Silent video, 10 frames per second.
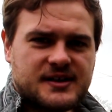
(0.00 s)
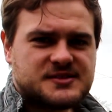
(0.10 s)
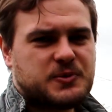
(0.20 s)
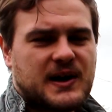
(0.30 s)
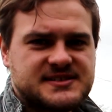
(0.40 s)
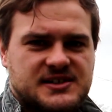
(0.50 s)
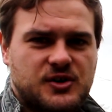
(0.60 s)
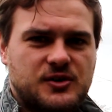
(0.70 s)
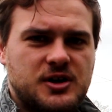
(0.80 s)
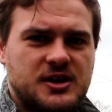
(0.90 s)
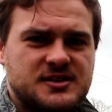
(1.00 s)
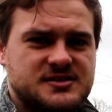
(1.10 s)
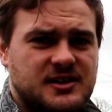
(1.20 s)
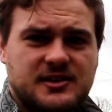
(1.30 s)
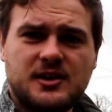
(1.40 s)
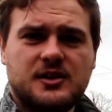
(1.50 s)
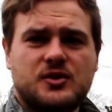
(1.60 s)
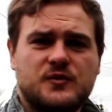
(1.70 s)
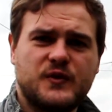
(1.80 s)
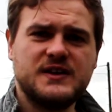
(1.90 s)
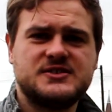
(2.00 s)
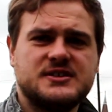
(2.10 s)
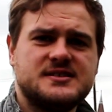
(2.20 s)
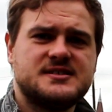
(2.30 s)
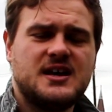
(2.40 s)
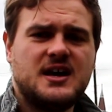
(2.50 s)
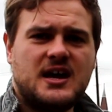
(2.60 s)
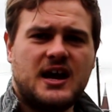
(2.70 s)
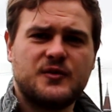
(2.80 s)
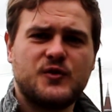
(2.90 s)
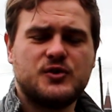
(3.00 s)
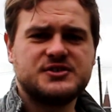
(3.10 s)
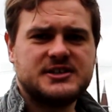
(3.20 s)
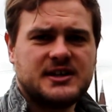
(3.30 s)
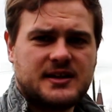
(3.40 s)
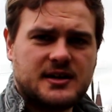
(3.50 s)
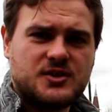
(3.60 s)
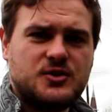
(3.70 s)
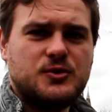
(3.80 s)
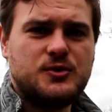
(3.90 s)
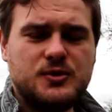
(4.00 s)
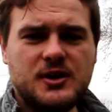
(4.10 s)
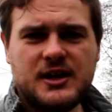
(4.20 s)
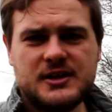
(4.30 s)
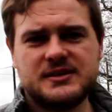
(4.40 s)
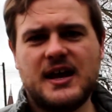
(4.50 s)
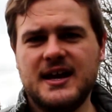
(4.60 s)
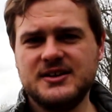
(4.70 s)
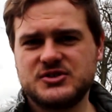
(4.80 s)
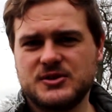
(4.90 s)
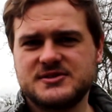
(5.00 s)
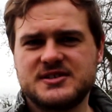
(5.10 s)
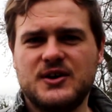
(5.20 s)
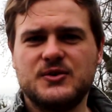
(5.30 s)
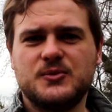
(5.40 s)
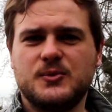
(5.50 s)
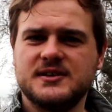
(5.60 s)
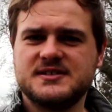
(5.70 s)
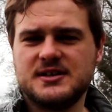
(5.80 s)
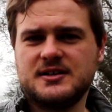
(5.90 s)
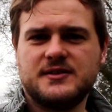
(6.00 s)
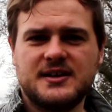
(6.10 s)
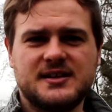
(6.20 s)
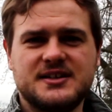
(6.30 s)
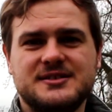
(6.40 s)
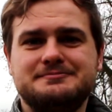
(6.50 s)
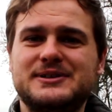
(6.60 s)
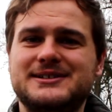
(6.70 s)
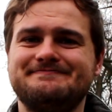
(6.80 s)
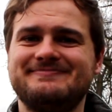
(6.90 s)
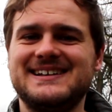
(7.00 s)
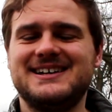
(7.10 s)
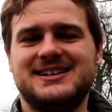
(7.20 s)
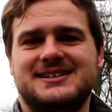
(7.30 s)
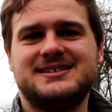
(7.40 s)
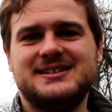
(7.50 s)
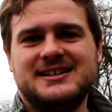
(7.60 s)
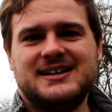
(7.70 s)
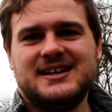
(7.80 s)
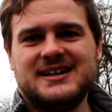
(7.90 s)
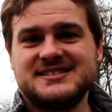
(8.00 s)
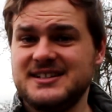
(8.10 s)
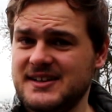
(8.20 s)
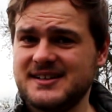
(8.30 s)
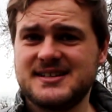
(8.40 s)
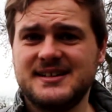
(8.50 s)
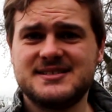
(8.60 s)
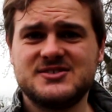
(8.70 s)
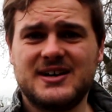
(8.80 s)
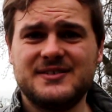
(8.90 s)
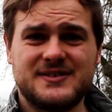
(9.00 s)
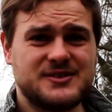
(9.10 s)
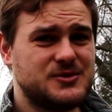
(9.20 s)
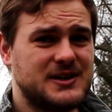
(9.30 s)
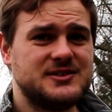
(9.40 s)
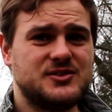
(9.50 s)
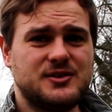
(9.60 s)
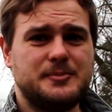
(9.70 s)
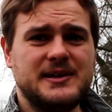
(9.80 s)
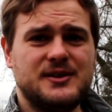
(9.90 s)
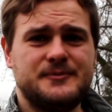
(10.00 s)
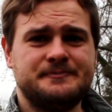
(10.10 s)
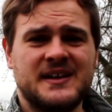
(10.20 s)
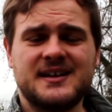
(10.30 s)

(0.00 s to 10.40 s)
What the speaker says: It's practical, it's got a lot of good features, and of course you get that cool intro tone when you turn on the ignition, but it's not that exciting to drive and quite a dull appeal.